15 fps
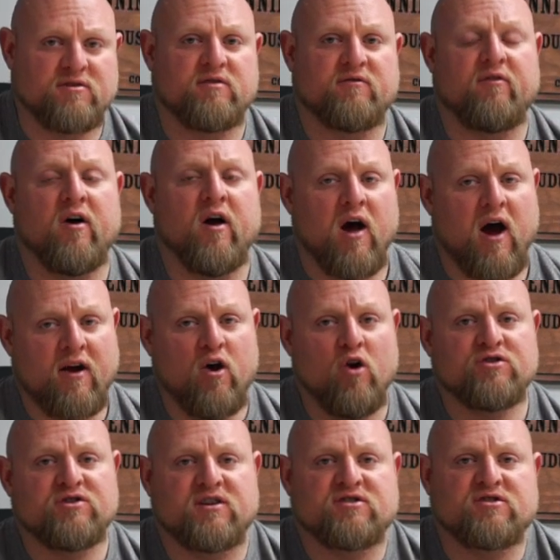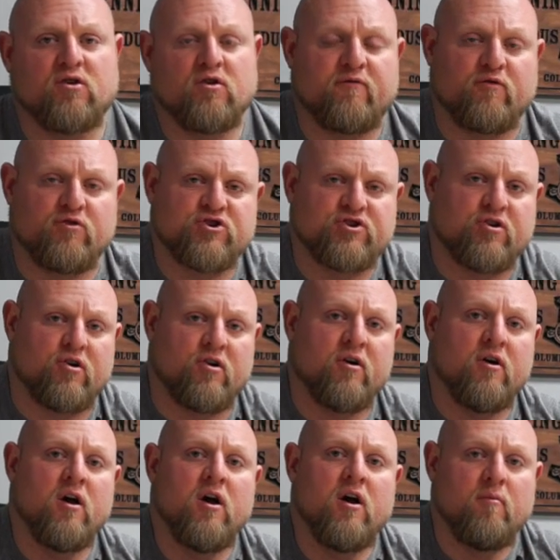of I know 600 for sure,
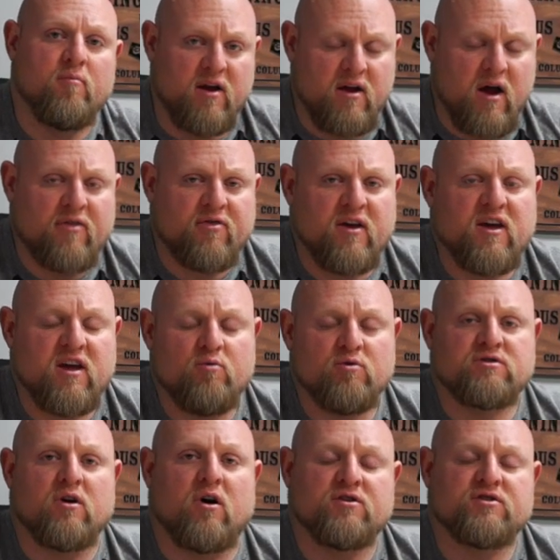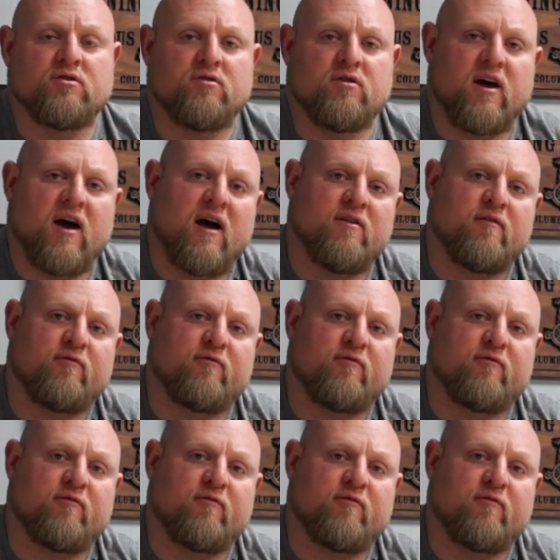but he, I think he was also the guy, the